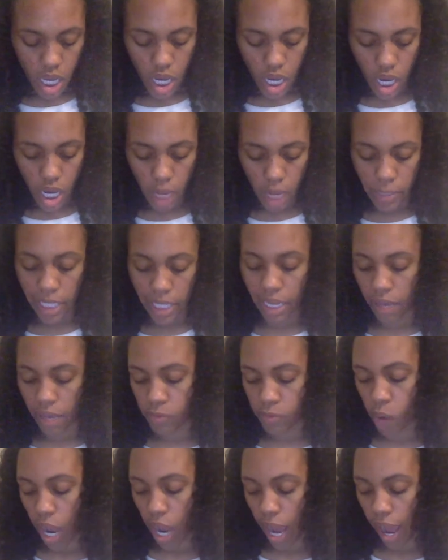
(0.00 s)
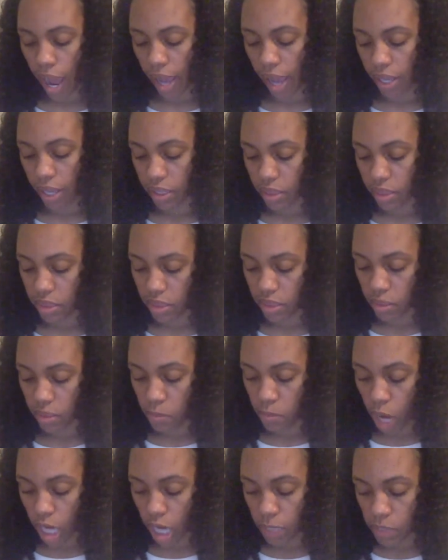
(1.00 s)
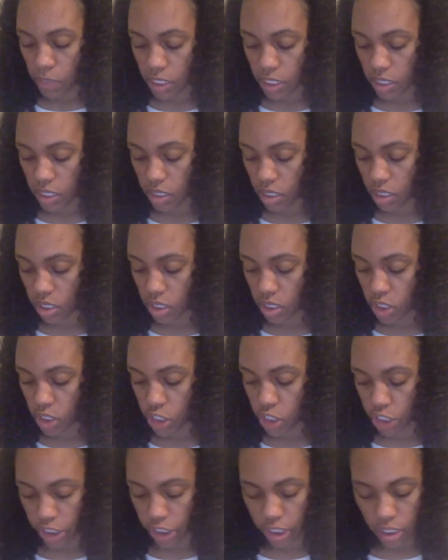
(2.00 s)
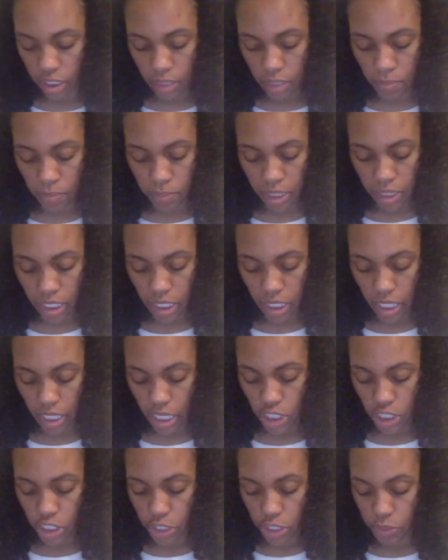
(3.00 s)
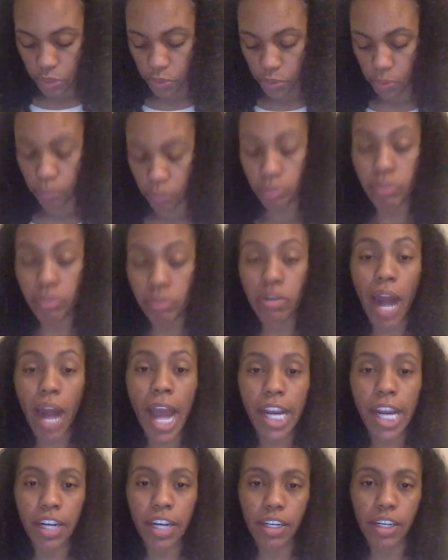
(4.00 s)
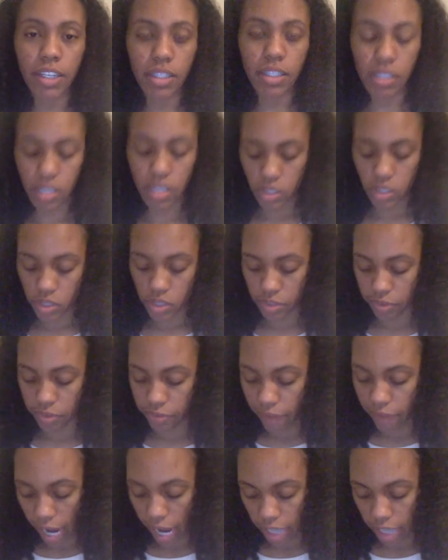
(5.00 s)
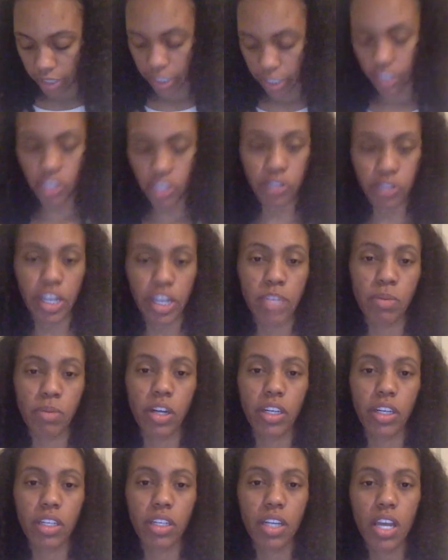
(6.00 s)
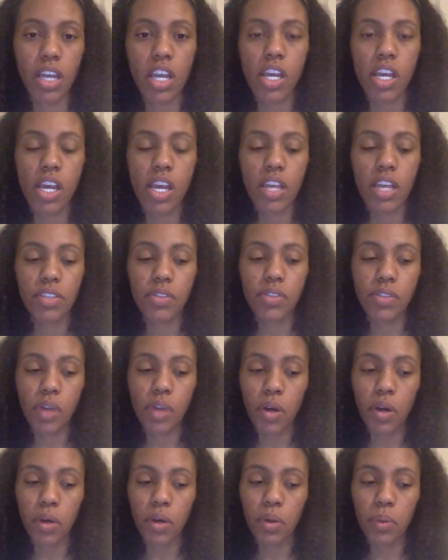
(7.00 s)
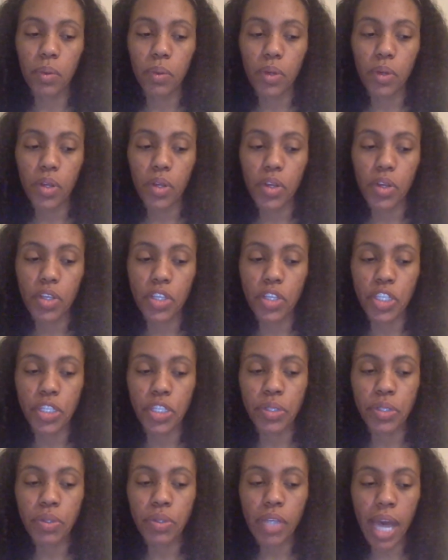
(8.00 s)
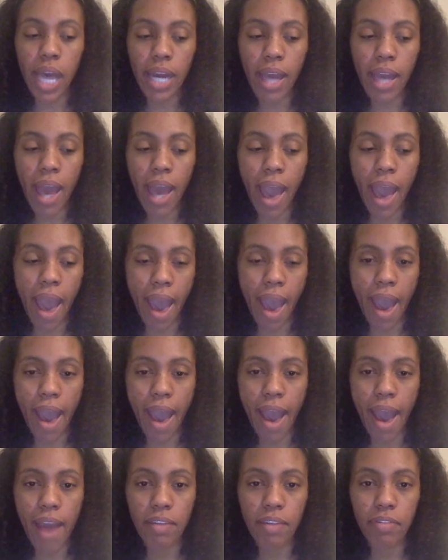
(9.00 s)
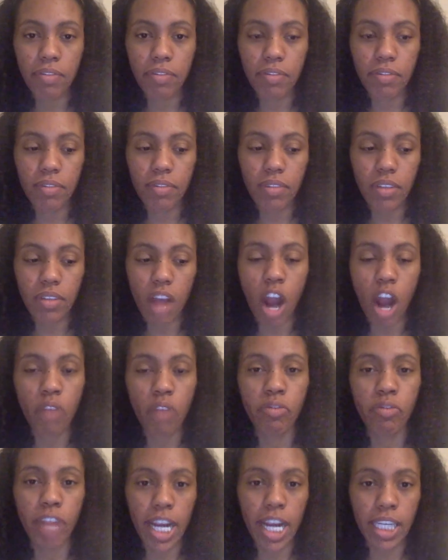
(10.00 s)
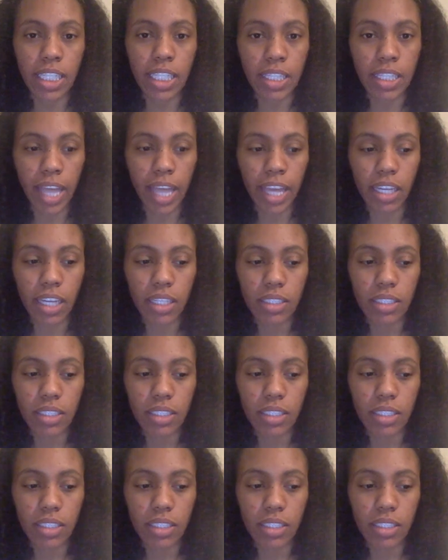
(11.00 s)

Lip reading: big FYI, the mark must certainly be in use prior to filing a trademark. So you gotta have already like